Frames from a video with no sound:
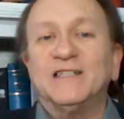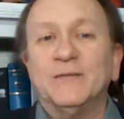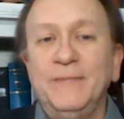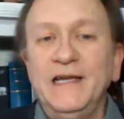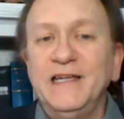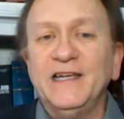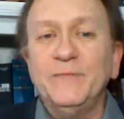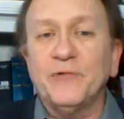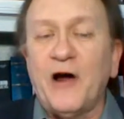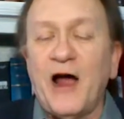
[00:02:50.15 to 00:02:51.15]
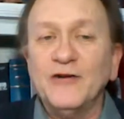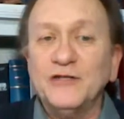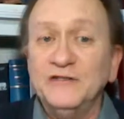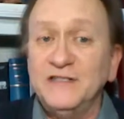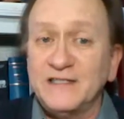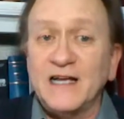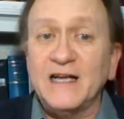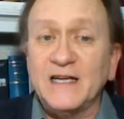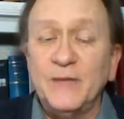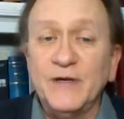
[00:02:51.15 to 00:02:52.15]
It's immediately prior to the
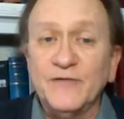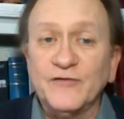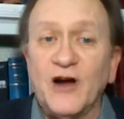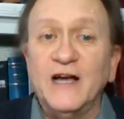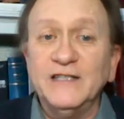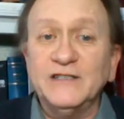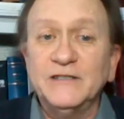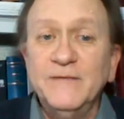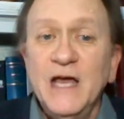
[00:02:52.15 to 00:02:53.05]
second coming of Christ.